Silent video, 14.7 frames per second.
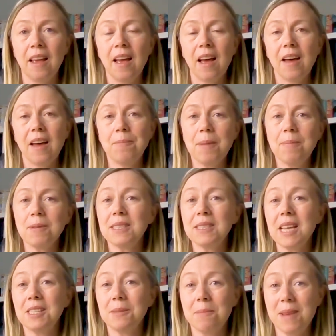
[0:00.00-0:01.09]
And people
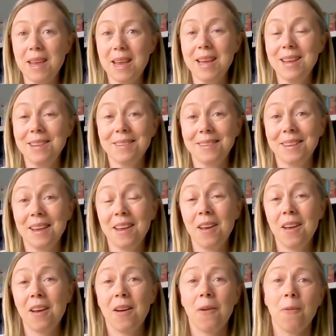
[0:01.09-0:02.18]
say to me,
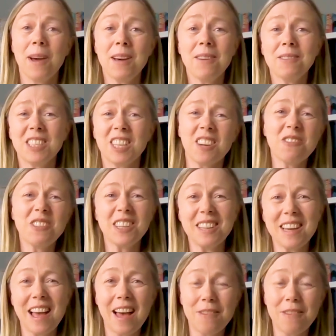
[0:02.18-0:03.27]
well, children
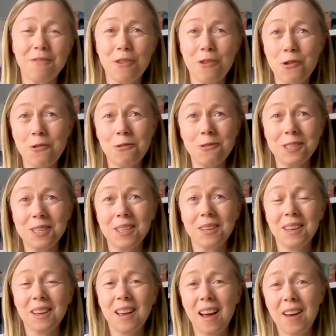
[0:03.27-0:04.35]
can't vote.
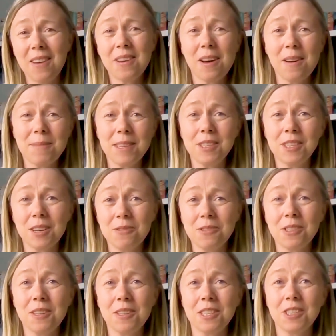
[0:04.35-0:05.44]
How come the
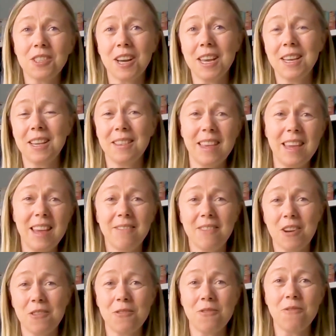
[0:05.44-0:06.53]
children are striking? They've
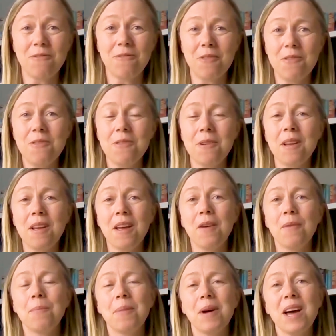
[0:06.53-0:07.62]
got no vote.
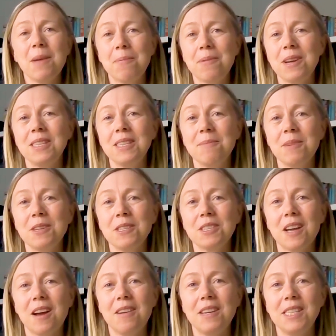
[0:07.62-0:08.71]
But I pretty much
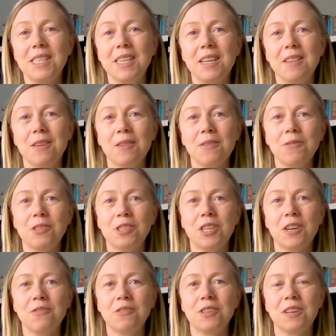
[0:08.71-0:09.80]
guarantee that those
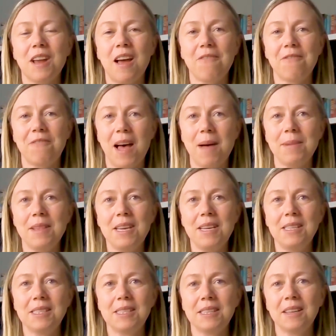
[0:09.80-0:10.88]
children have
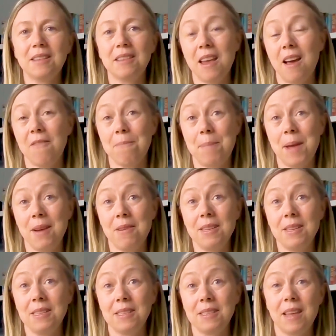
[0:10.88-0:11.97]
families, they have
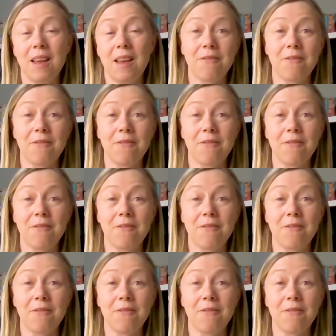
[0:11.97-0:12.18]
parents, they have